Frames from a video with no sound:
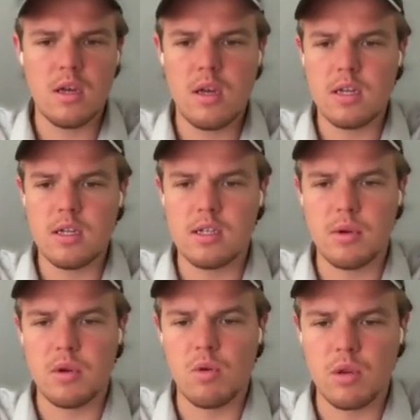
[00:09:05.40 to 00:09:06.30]

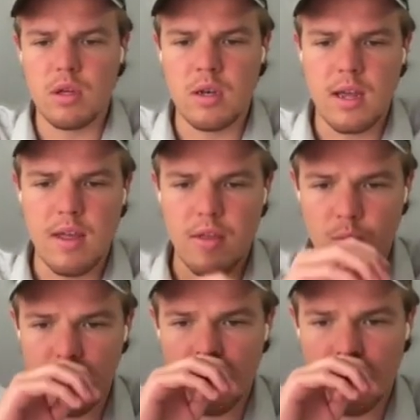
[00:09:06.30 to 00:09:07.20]
semicolon, and then
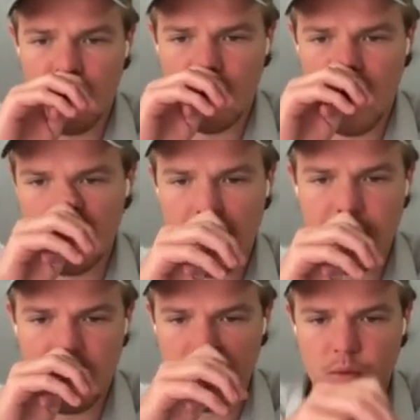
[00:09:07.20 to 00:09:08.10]
we're going to go grab that
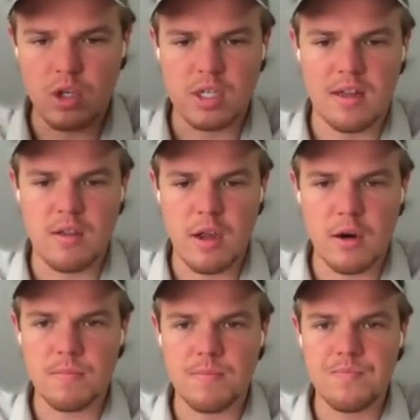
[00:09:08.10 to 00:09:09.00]
value that we just had
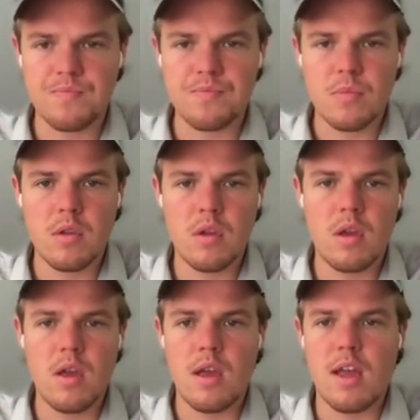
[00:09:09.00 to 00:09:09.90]
there.
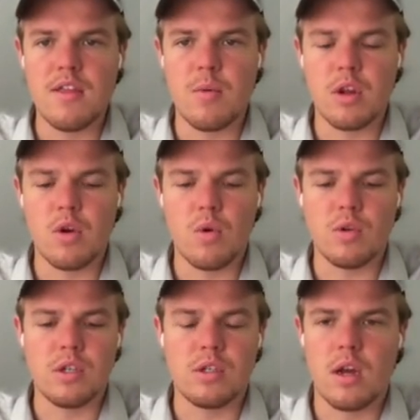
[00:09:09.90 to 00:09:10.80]
And then we're gonna go
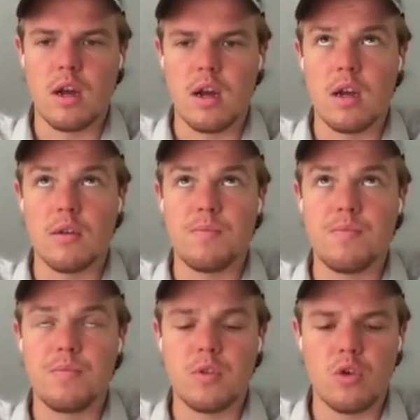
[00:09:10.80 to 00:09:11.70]
just uh,
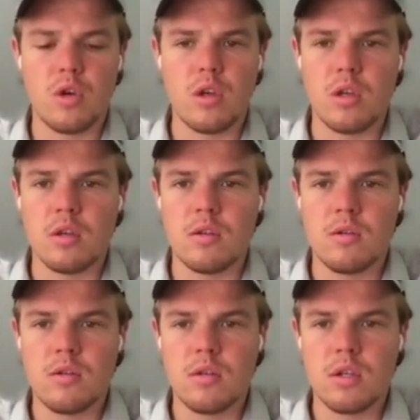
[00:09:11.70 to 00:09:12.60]
cooking
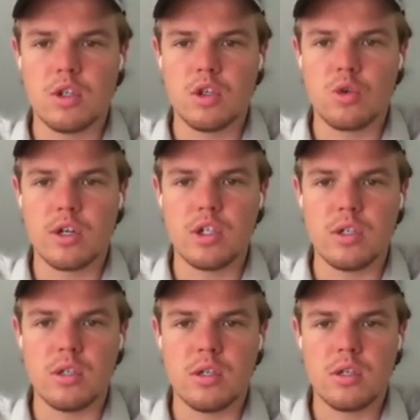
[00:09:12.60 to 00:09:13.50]

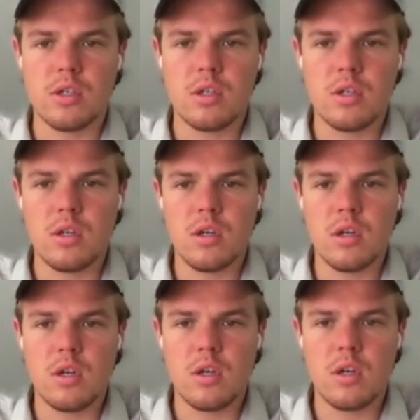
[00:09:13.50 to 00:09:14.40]
instructions,
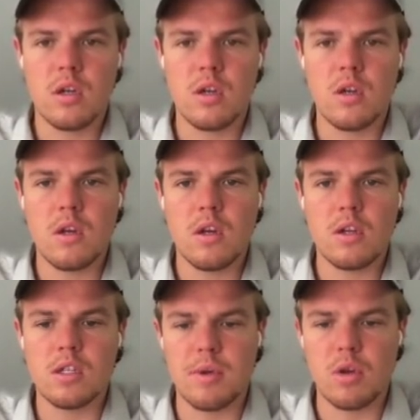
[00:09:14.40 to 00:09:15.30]

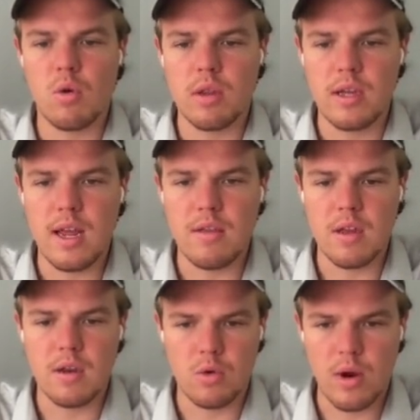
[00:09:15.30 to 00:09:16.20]
semicolon, and
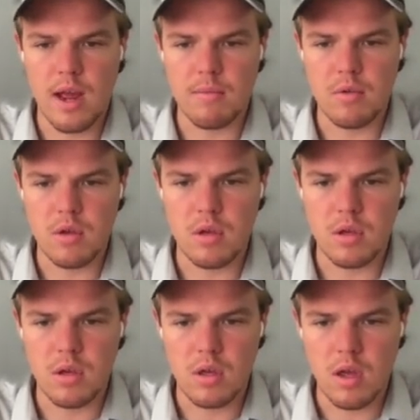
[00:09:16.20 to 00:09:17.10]
then grab
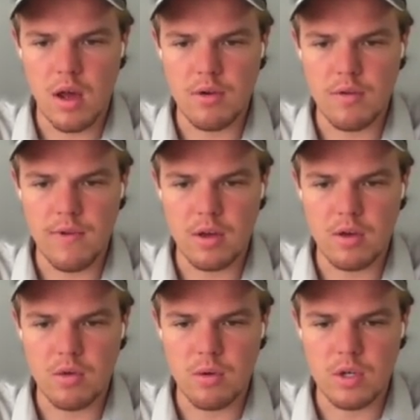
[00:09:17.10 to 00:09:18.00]
the other
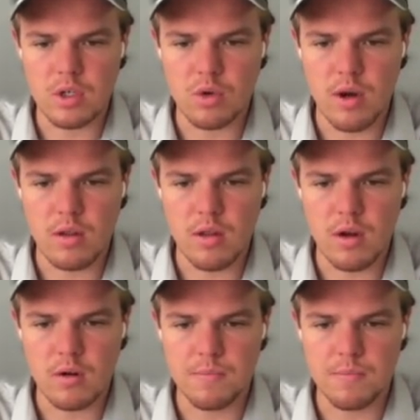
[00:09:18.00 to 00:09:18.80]
value that we just created there.